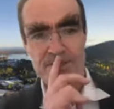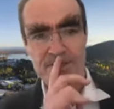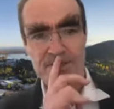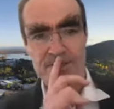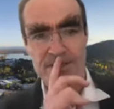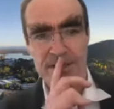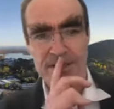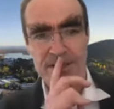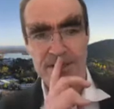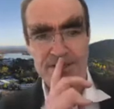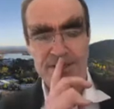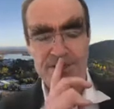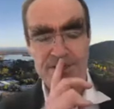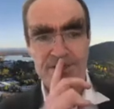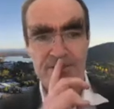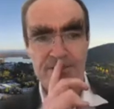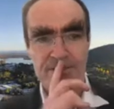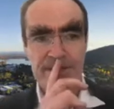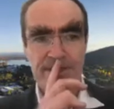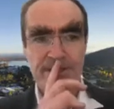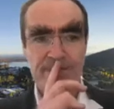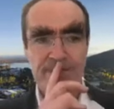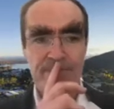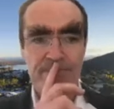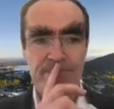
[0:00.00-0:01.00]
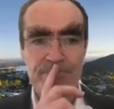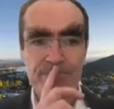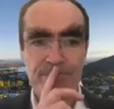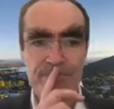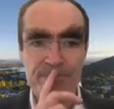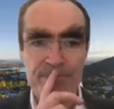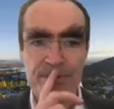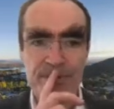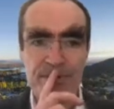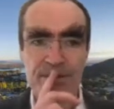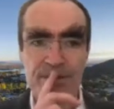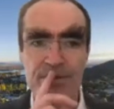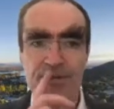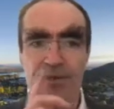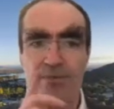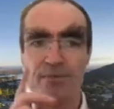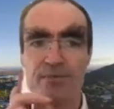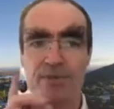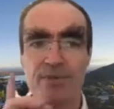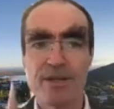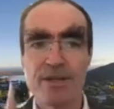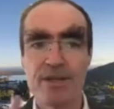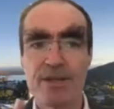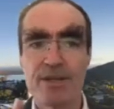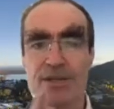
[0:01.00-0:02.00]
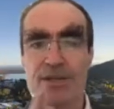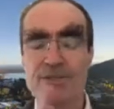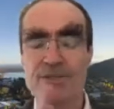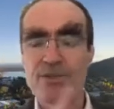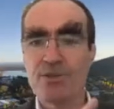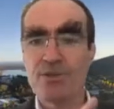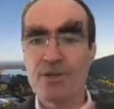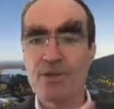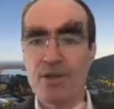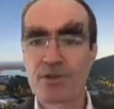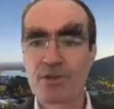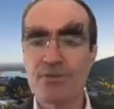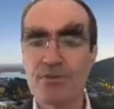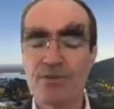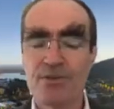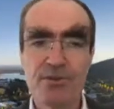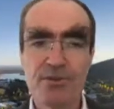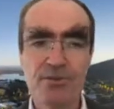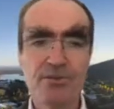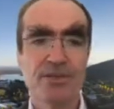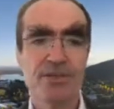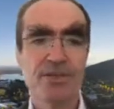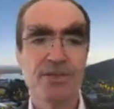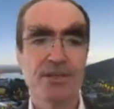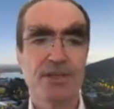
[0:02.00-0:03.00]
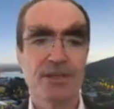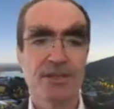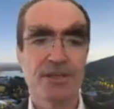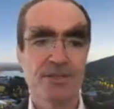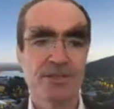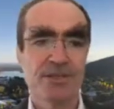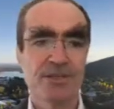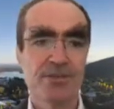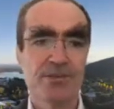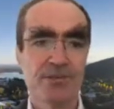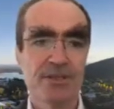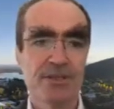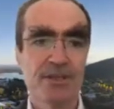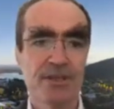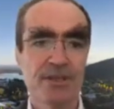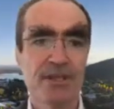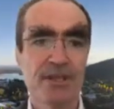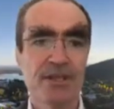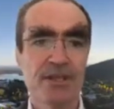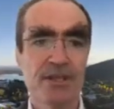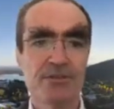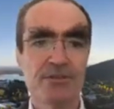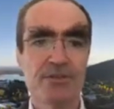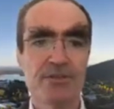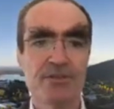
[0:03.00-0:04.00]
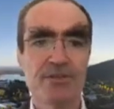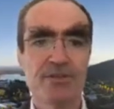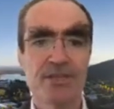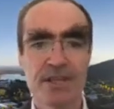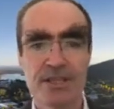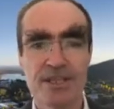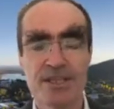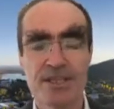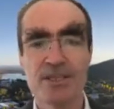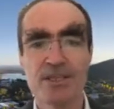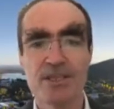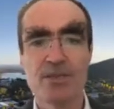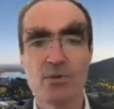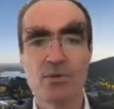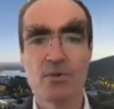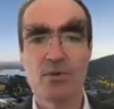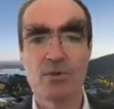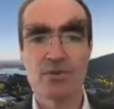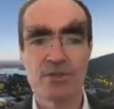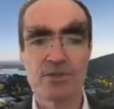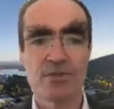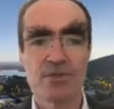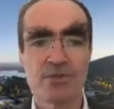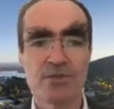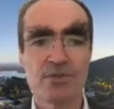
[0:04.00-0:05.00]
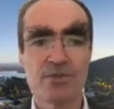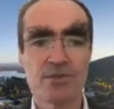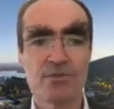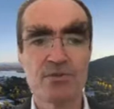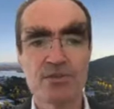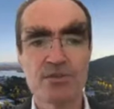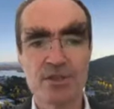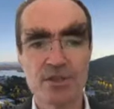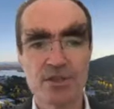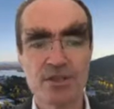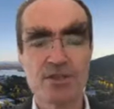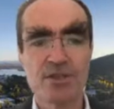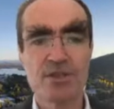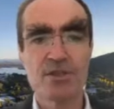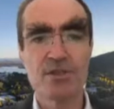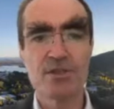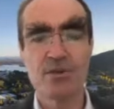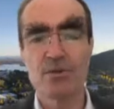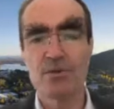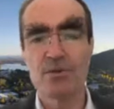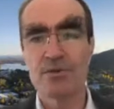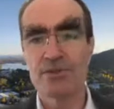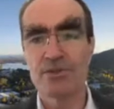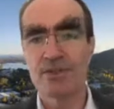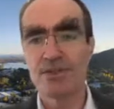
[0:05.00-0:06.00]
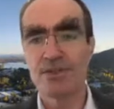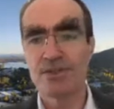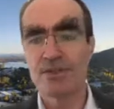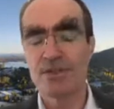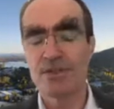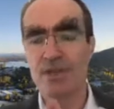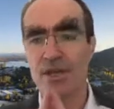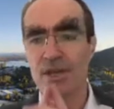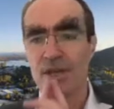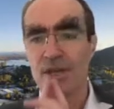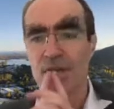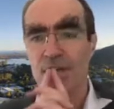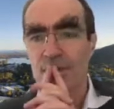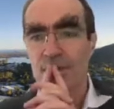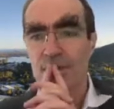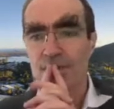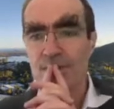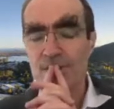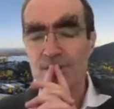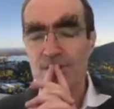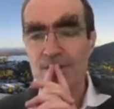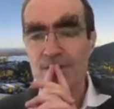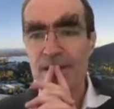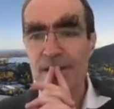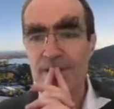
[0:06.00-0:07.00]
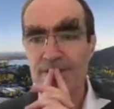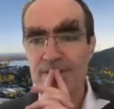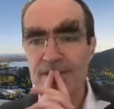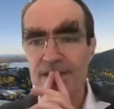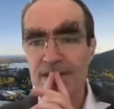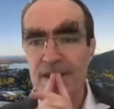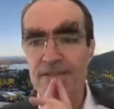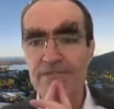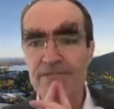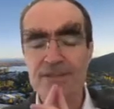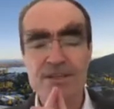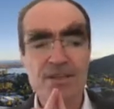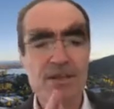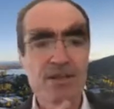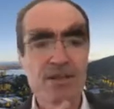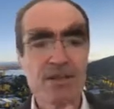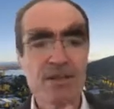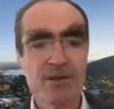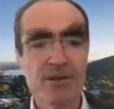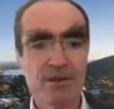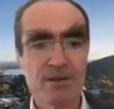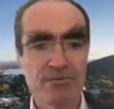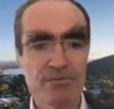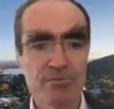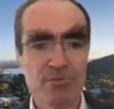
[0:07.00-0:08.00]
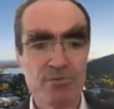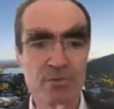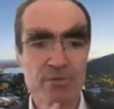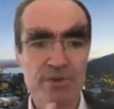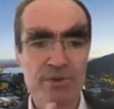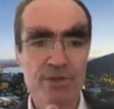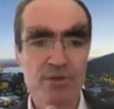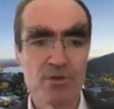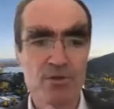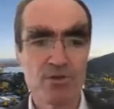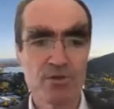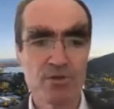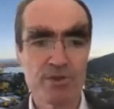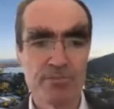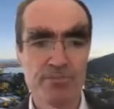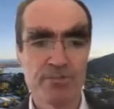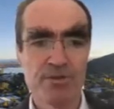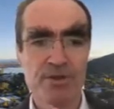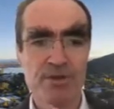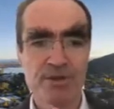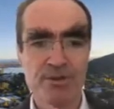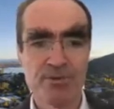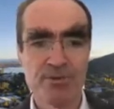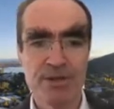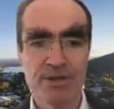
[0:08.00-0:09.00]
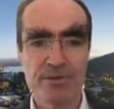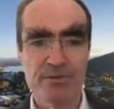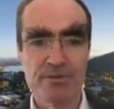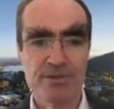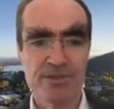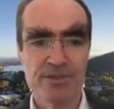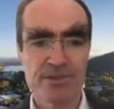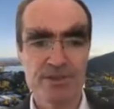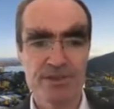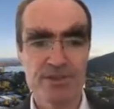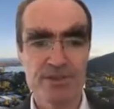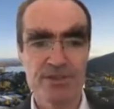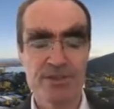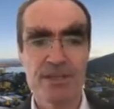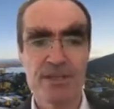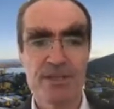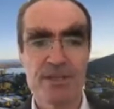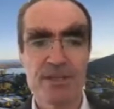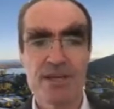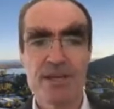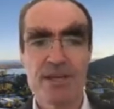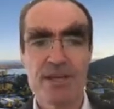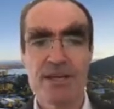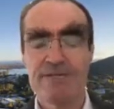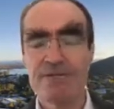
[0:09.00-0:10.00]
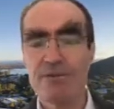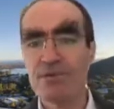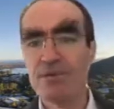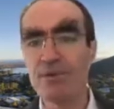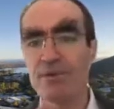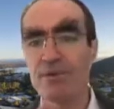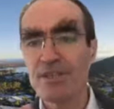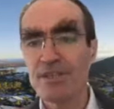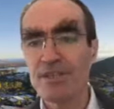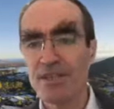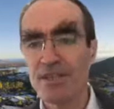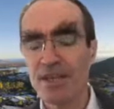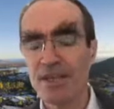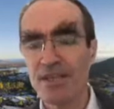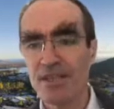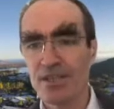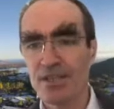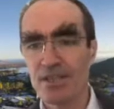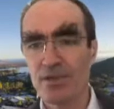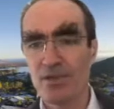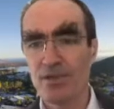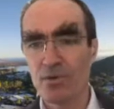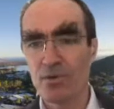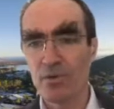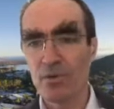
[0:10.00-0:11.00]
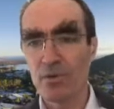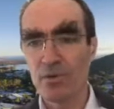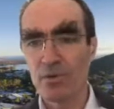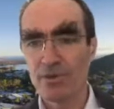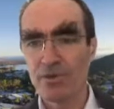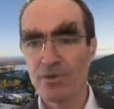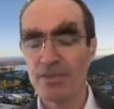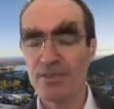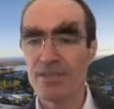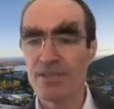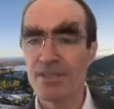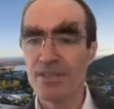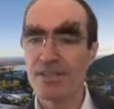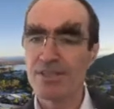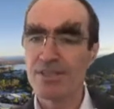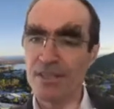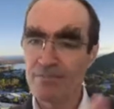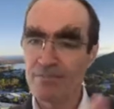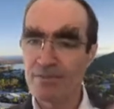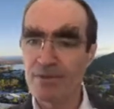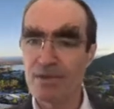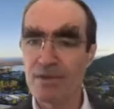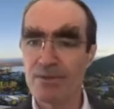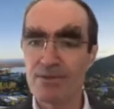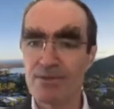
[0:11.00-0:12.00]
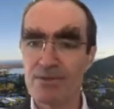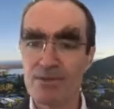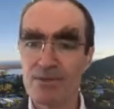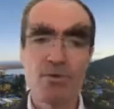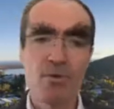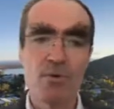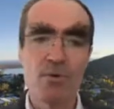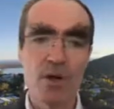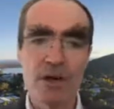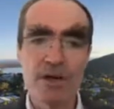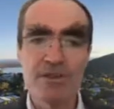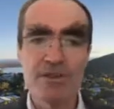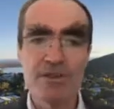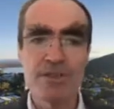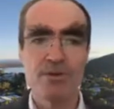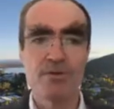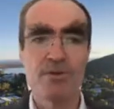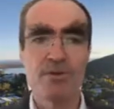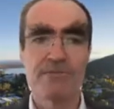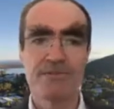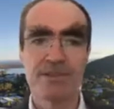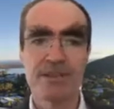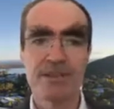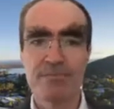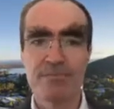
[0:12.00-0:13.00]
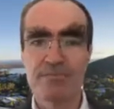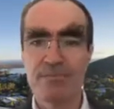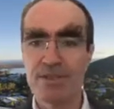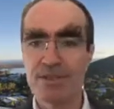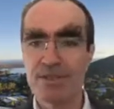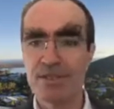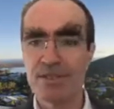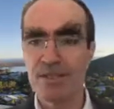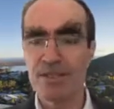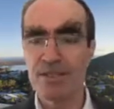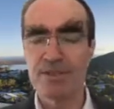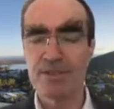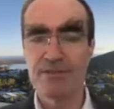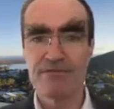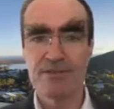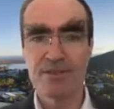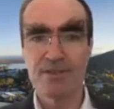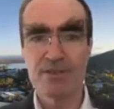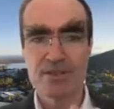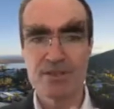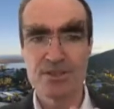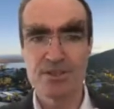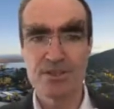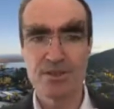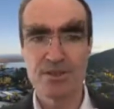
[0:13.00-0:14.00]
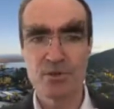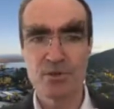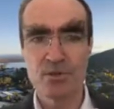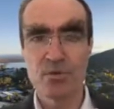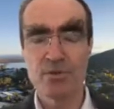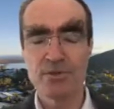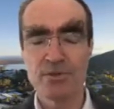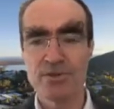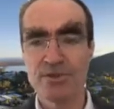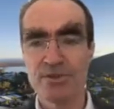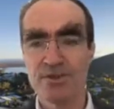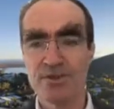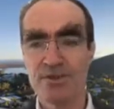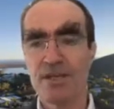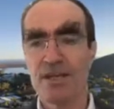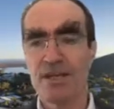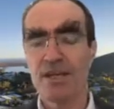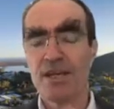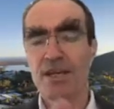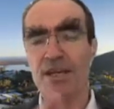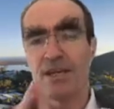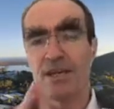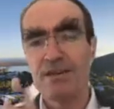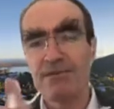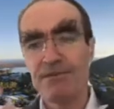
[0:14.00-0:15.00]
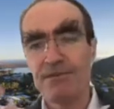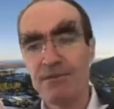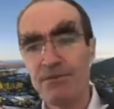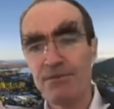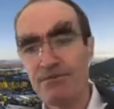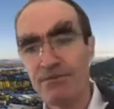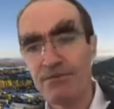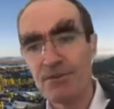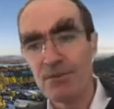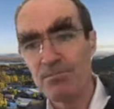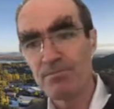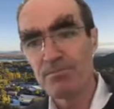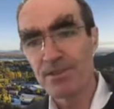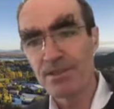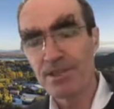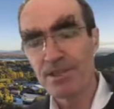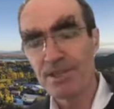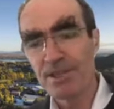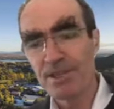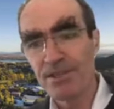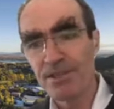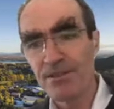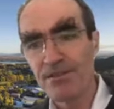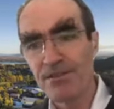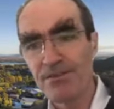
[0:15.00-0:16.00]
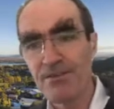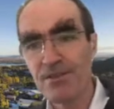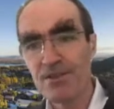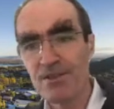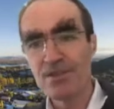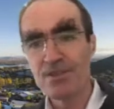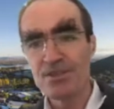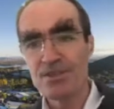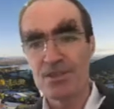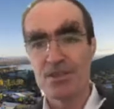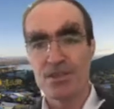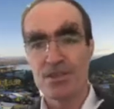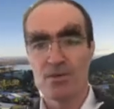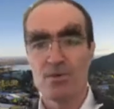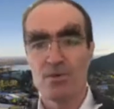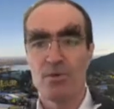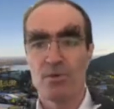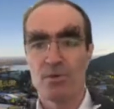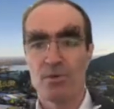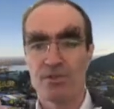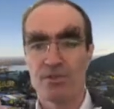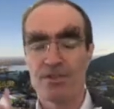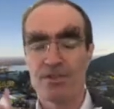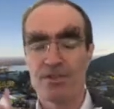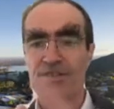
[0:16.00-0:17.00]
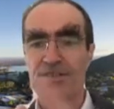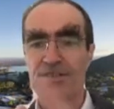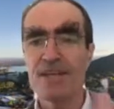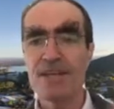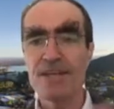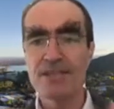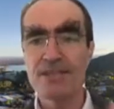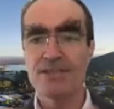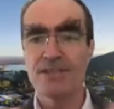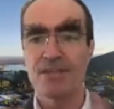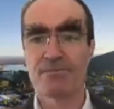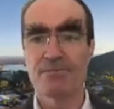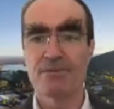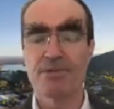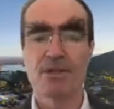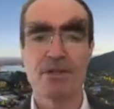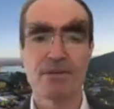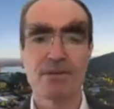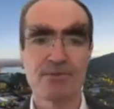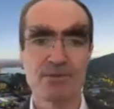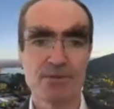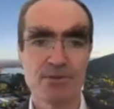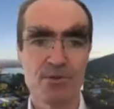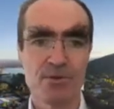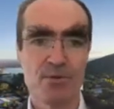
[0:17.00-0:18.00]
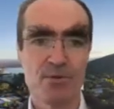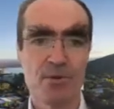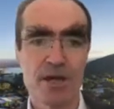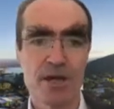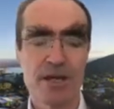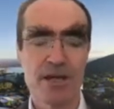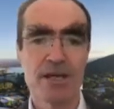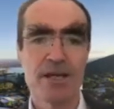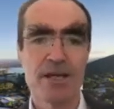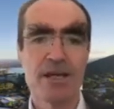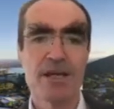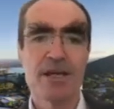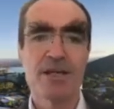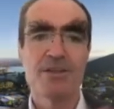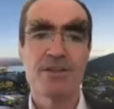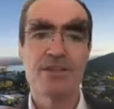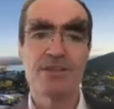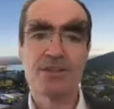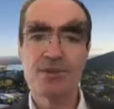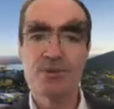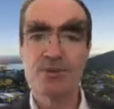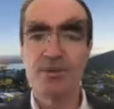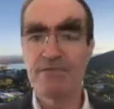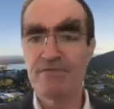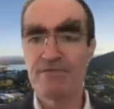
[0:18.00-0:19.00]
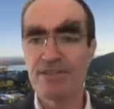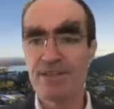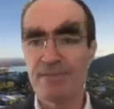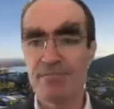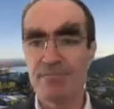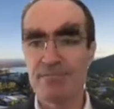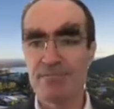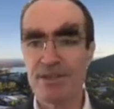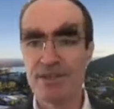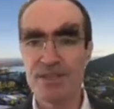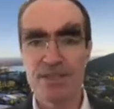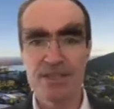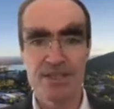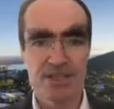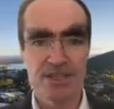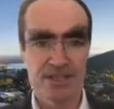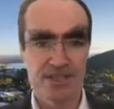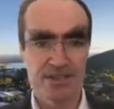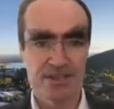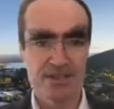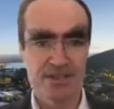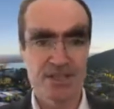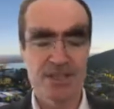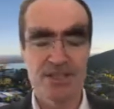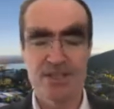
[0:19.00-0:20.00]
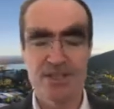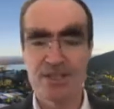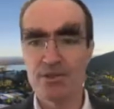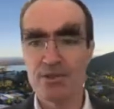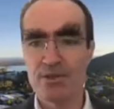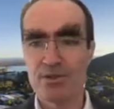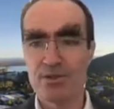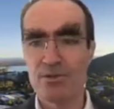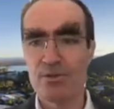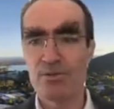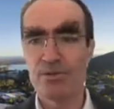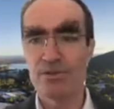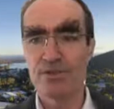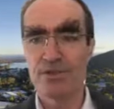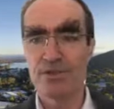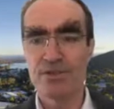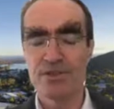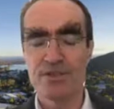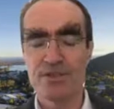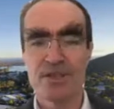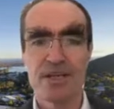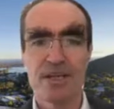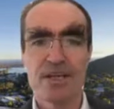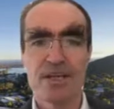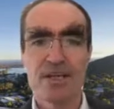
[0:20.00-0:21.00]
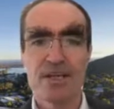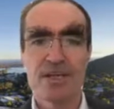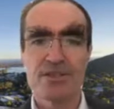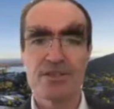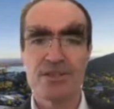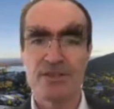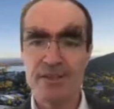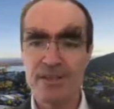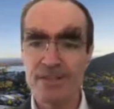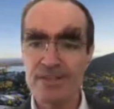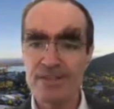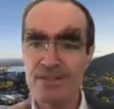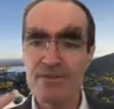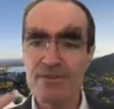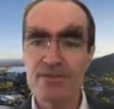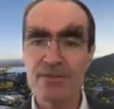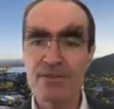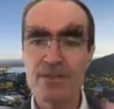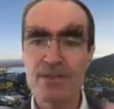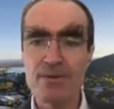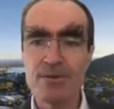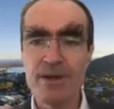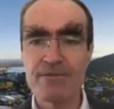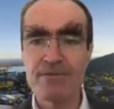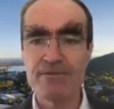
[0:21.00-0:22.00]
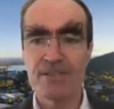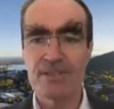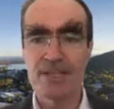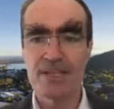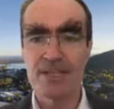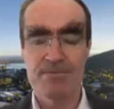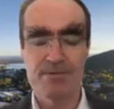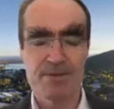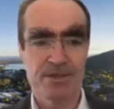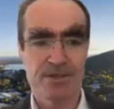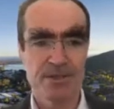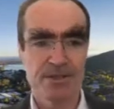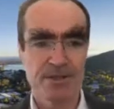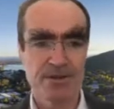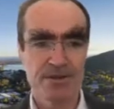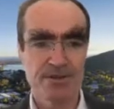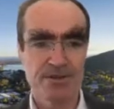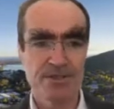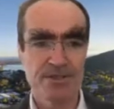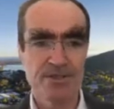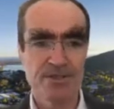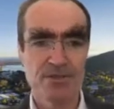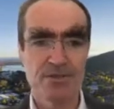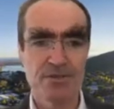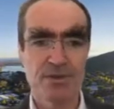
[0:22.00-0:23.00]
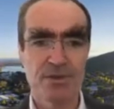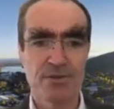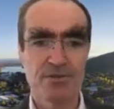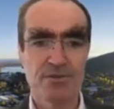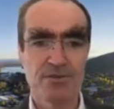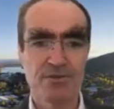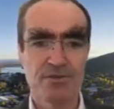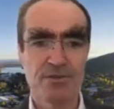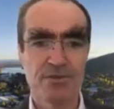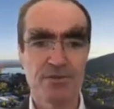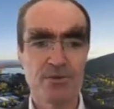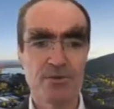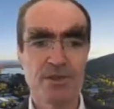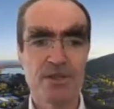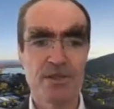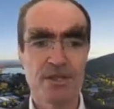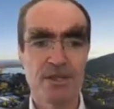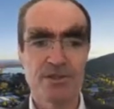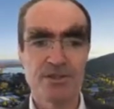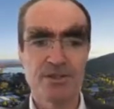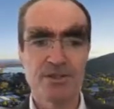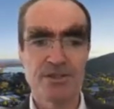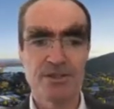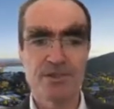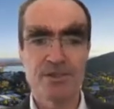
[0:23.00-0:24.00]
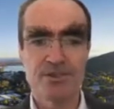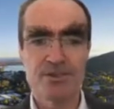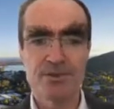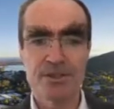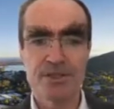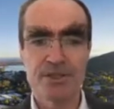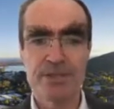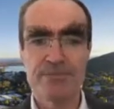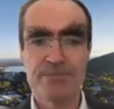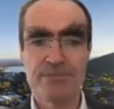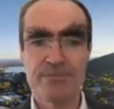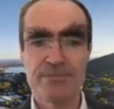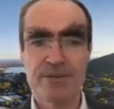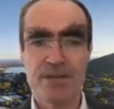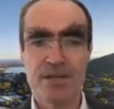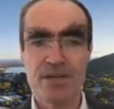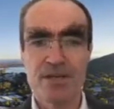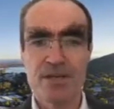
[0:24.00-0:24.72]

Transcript: science degree, as you go through the science degree and do second year courses and do third year courses, you do have to have an eye on what we call the prerequisites. If you're doing second year courses, they sometimes require that you have done particular first year courses. If you do particular third year courses, they sometimes require that you have done particular second year courses. So that's something you have to keep an eye on as you go through the degree.